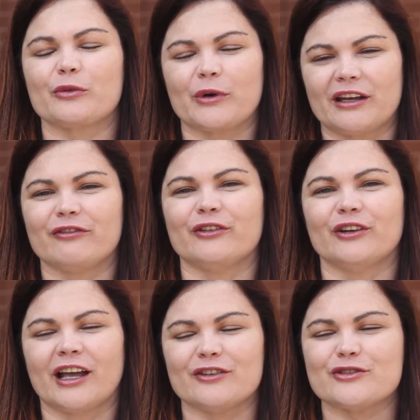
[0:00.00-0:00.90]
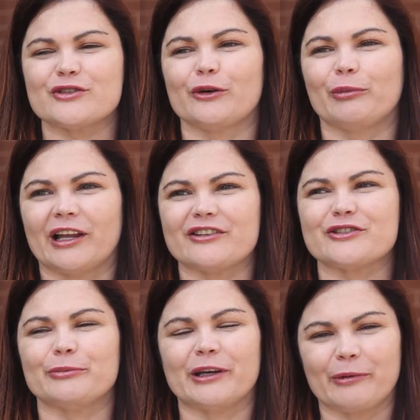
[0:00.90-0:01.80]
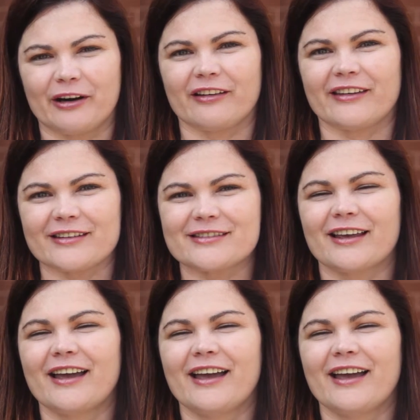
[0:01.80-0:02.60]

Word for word: grateful and so blessed to be a part of this